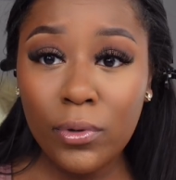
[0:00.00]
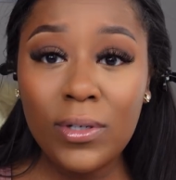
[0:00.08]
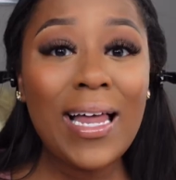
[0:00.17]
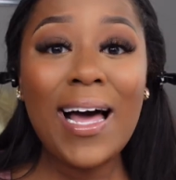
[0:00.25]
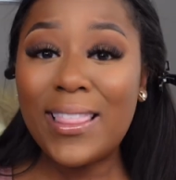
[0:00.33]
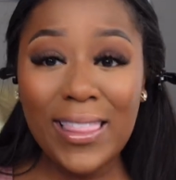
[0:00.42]

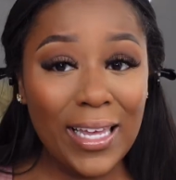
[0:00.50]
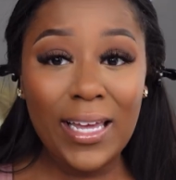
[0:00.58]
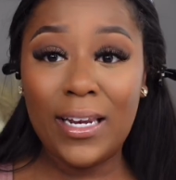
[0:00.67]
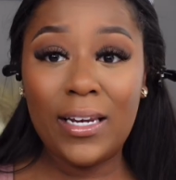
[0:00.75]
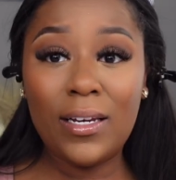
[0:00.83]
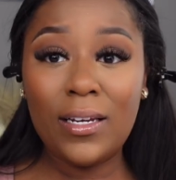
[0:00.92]

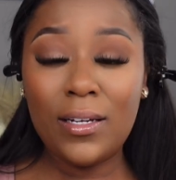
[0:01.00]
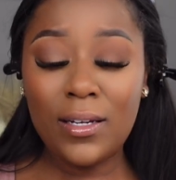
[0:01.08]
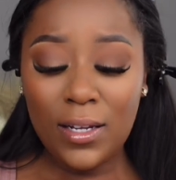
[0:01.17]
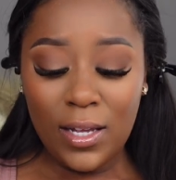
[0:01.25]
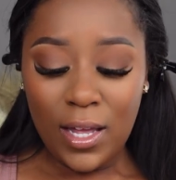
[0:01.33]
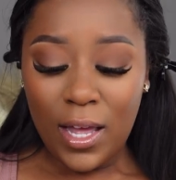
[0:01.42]
Nothing.
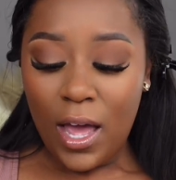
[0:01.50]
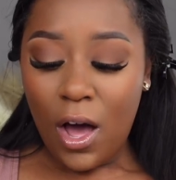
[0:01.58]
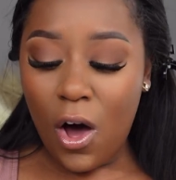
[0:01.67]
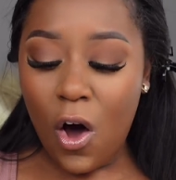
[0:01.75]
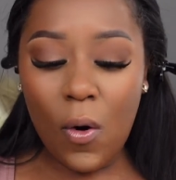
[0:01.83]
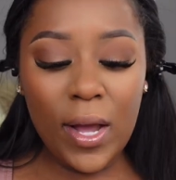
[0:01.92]

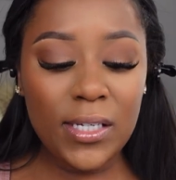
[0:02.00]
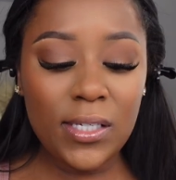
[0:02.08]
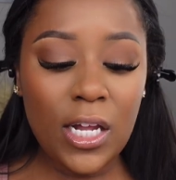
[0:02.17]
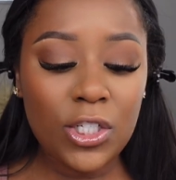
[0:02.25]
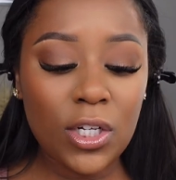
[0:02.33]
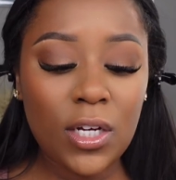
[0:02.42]
Oh, he's
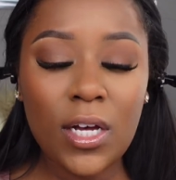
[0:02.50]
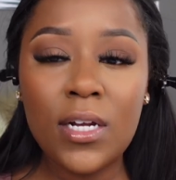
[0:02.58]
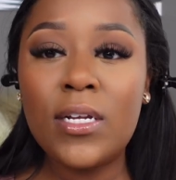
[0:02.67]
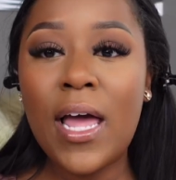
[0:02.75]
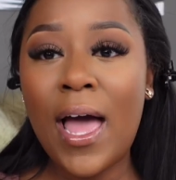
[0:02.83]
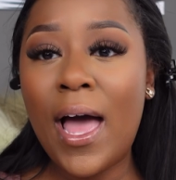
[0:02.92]
such a
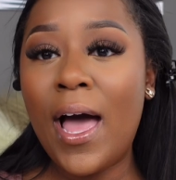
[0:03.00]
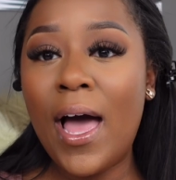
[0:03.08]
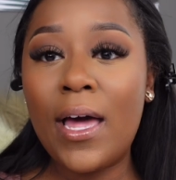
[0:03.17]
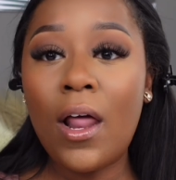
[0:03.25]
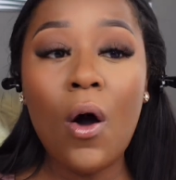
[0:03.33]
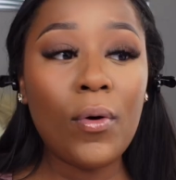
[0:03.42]
good
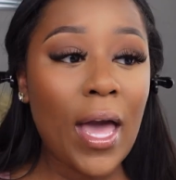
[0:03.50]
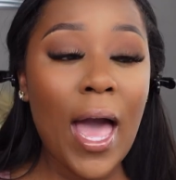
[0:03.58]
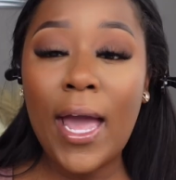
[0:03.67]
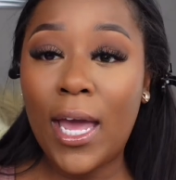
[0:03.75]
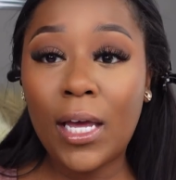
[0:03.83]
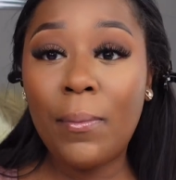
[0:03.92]
dad.
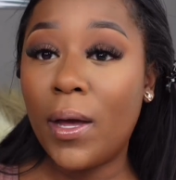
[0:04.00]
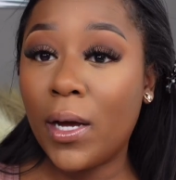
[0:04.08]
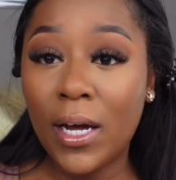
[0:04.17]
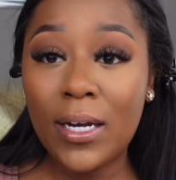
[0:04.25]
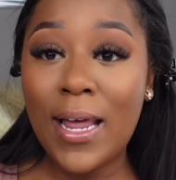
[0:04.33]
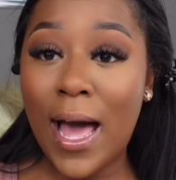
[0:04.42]
Okay, he can be a
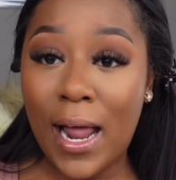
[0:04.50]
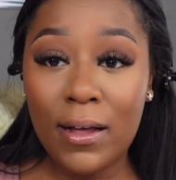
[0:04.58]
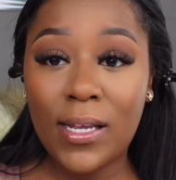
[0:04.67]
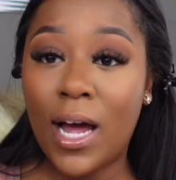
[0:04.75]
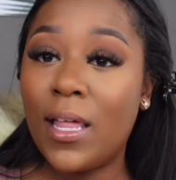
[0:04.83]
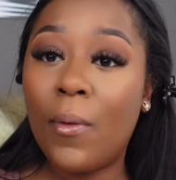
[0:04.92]
good dad
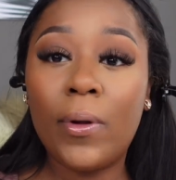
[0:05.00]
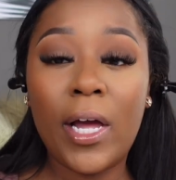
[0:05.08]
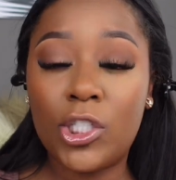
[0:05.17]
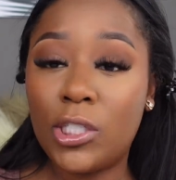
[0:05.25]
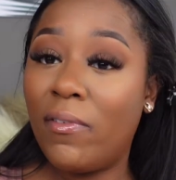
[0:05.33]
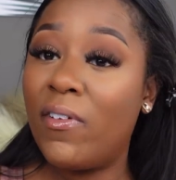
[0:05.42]
outside of that
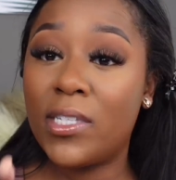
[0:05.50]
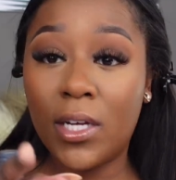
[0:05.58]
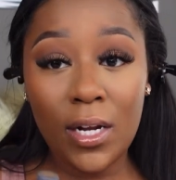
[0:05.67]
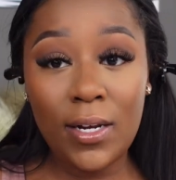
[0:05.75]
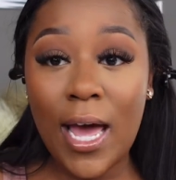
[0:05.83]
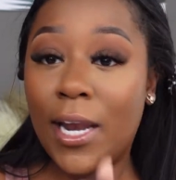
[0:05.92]
relationship. If he's a
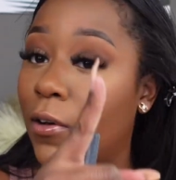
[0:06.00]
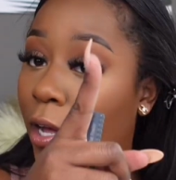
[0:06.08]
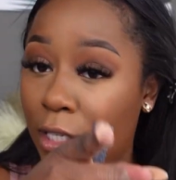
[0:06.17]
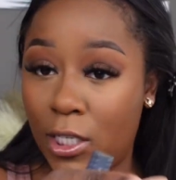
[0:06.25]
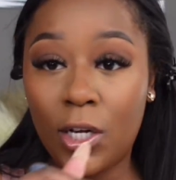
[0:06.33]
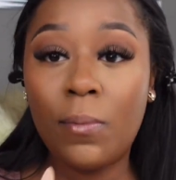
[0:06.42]
good dad, he'll
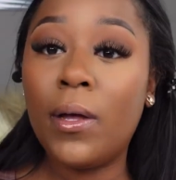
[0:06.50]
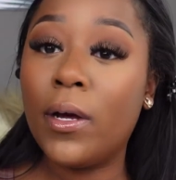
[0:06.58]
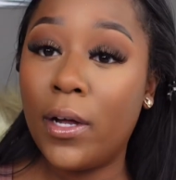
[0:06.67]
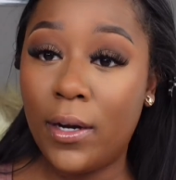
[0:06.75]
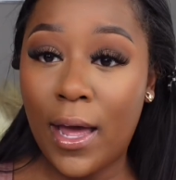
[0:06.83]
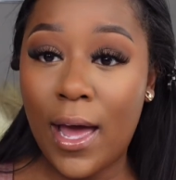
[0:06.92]
continue to be a
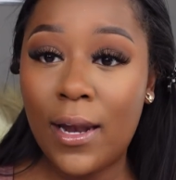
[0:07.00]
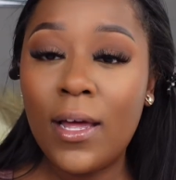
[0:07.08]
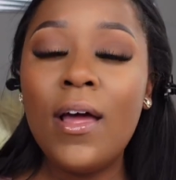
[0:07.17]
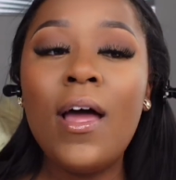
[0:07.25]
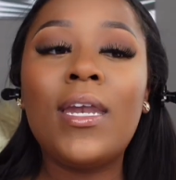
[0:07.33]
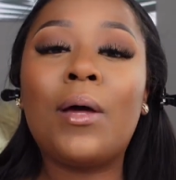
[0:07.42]
good dad.
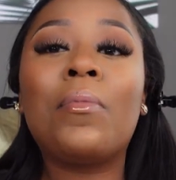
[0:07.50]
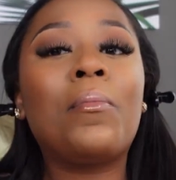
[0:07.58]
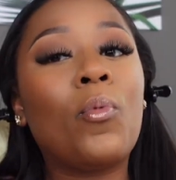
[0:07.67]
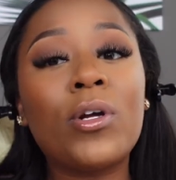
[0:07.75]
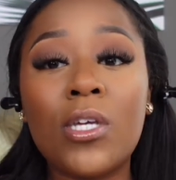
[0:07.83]
Now remember, we're